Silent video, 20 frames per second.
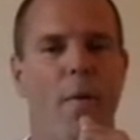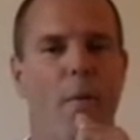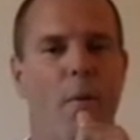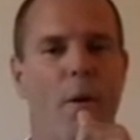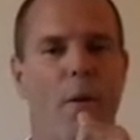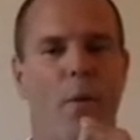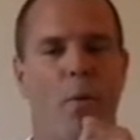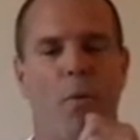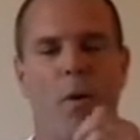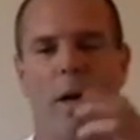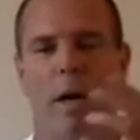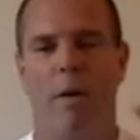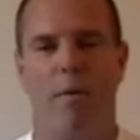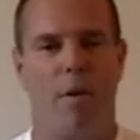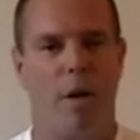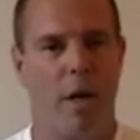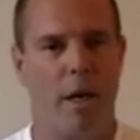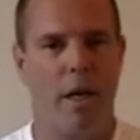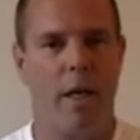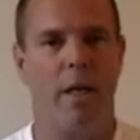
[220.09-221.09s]
with
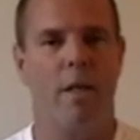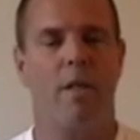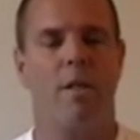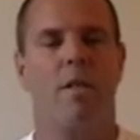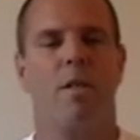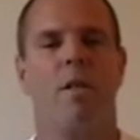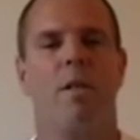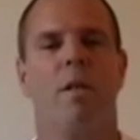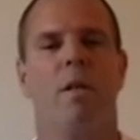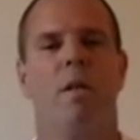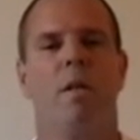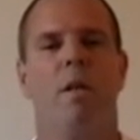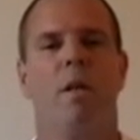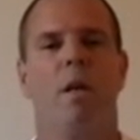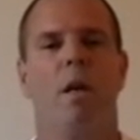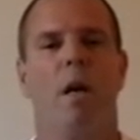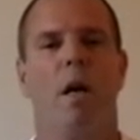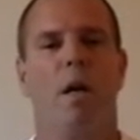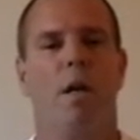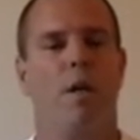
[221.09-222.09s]
whatever it is.
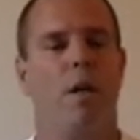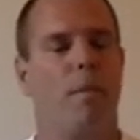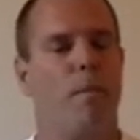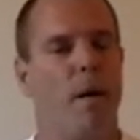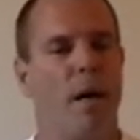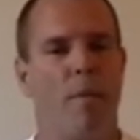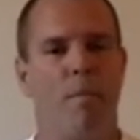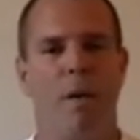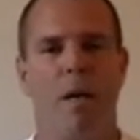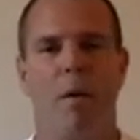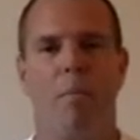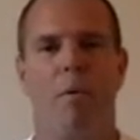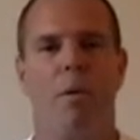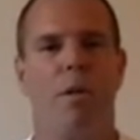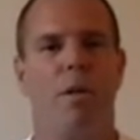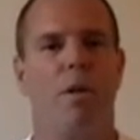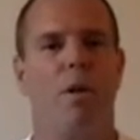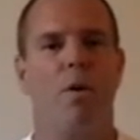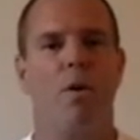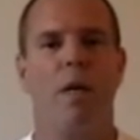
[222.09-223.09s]
You might be able to
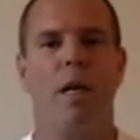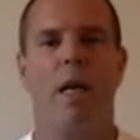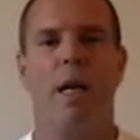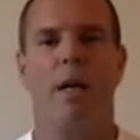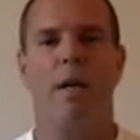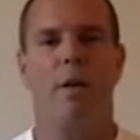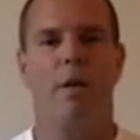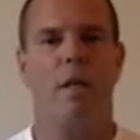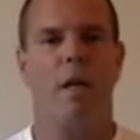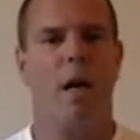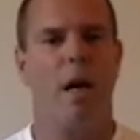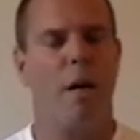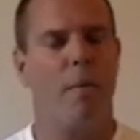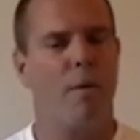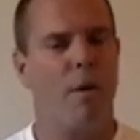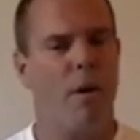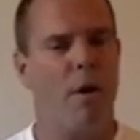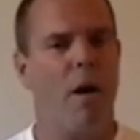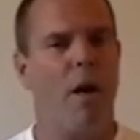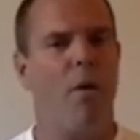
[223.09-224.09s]
donate your time.
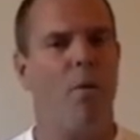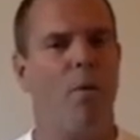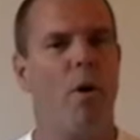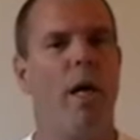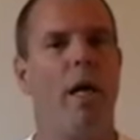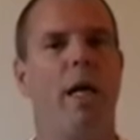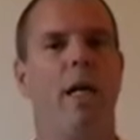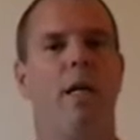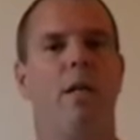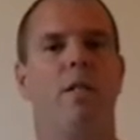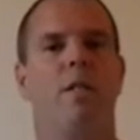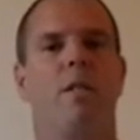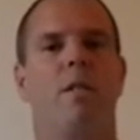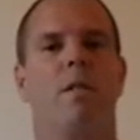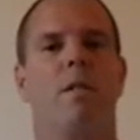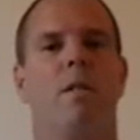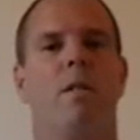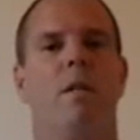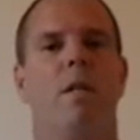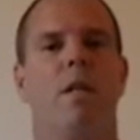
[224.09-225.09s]
There are
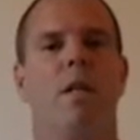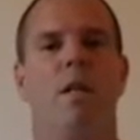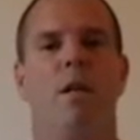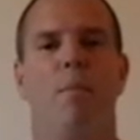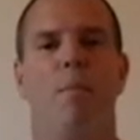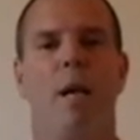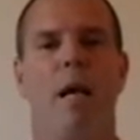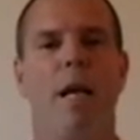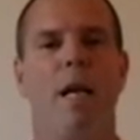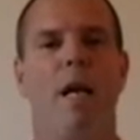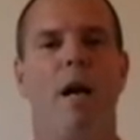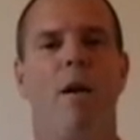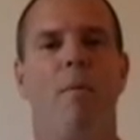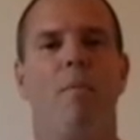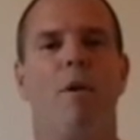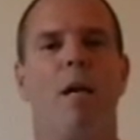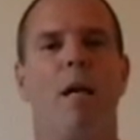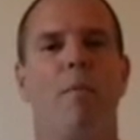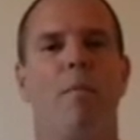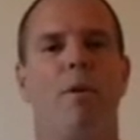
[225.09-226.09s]
ways. You may not
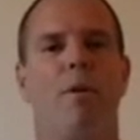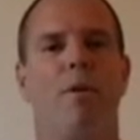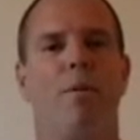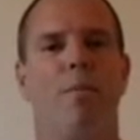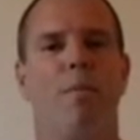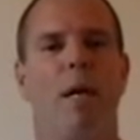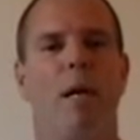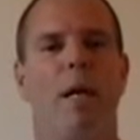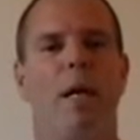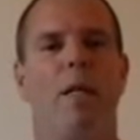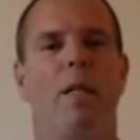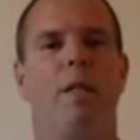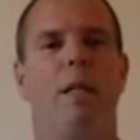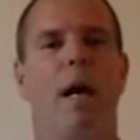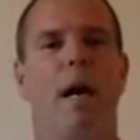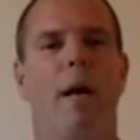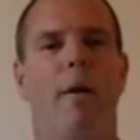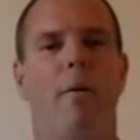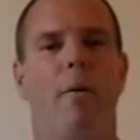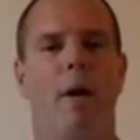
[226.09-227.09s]
be able to make
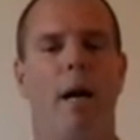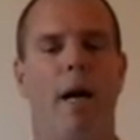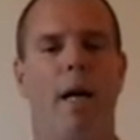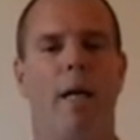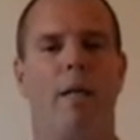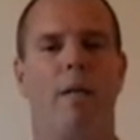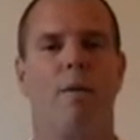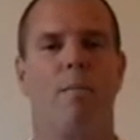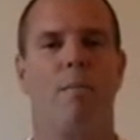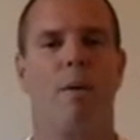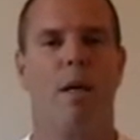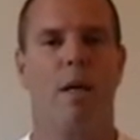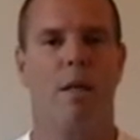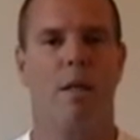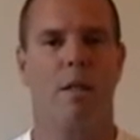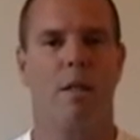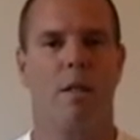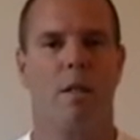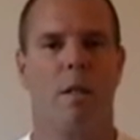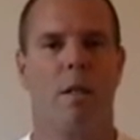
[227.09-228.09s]
direct
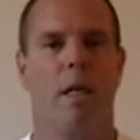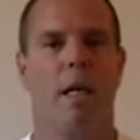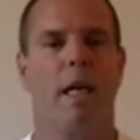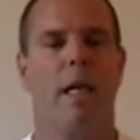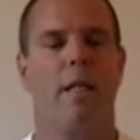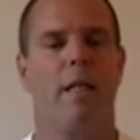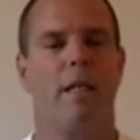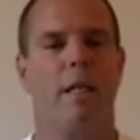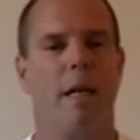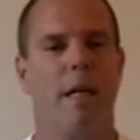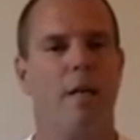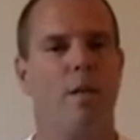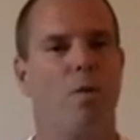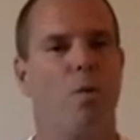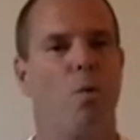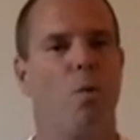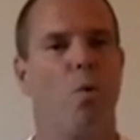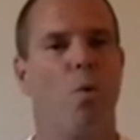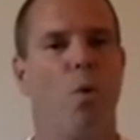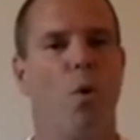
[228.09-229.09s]
amends. It
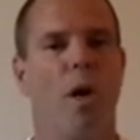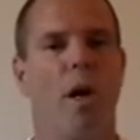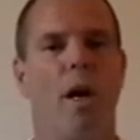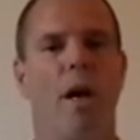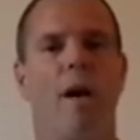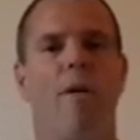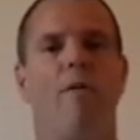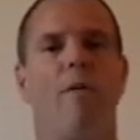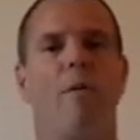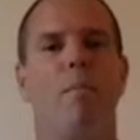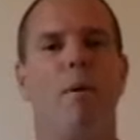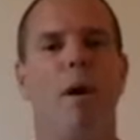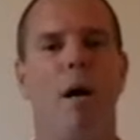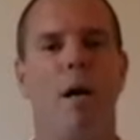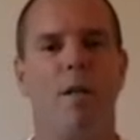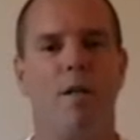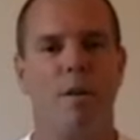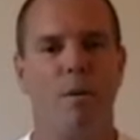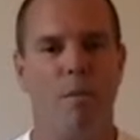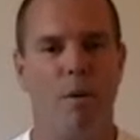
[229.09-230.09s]
says wherever
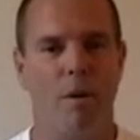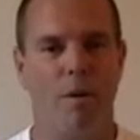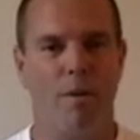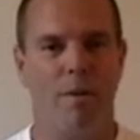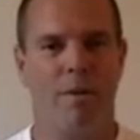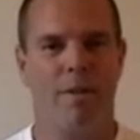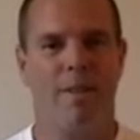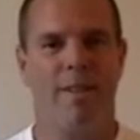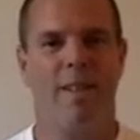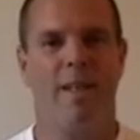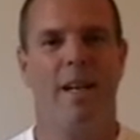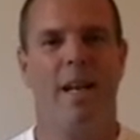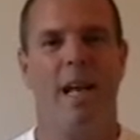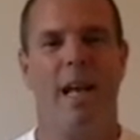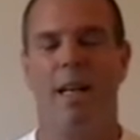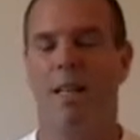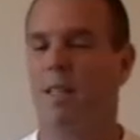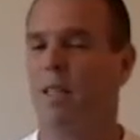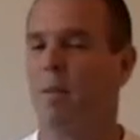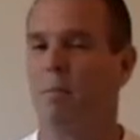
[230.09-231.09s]
possible.
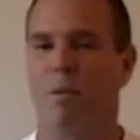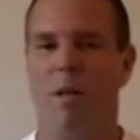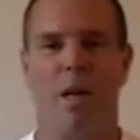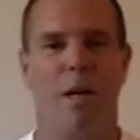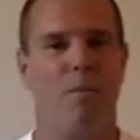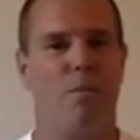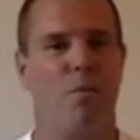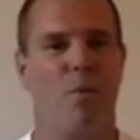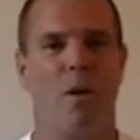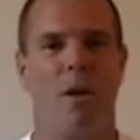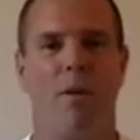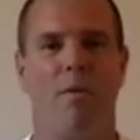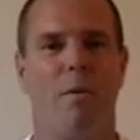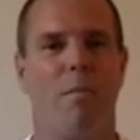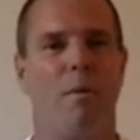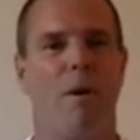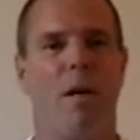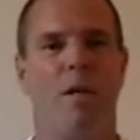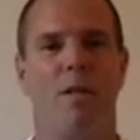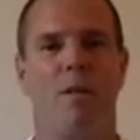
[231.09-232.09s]
And sometimes wherever
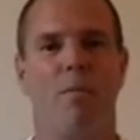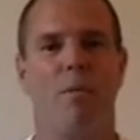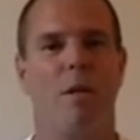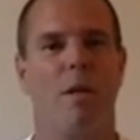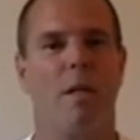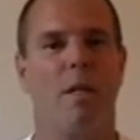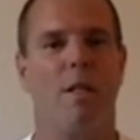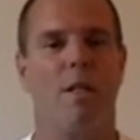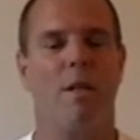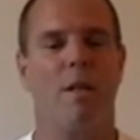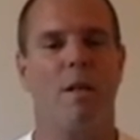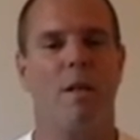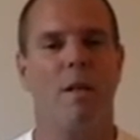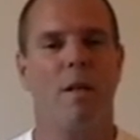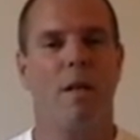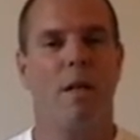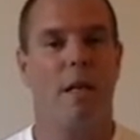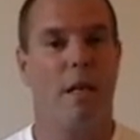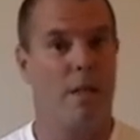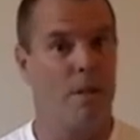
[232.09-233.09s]
possible isn't
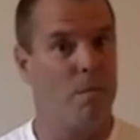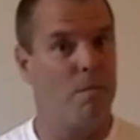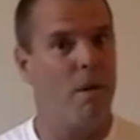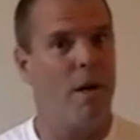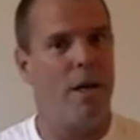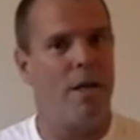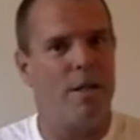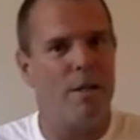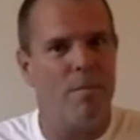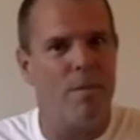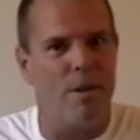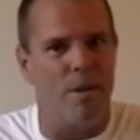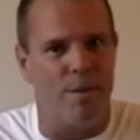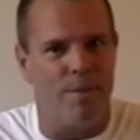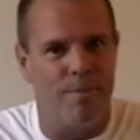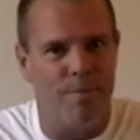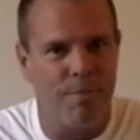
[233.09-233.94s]
possible.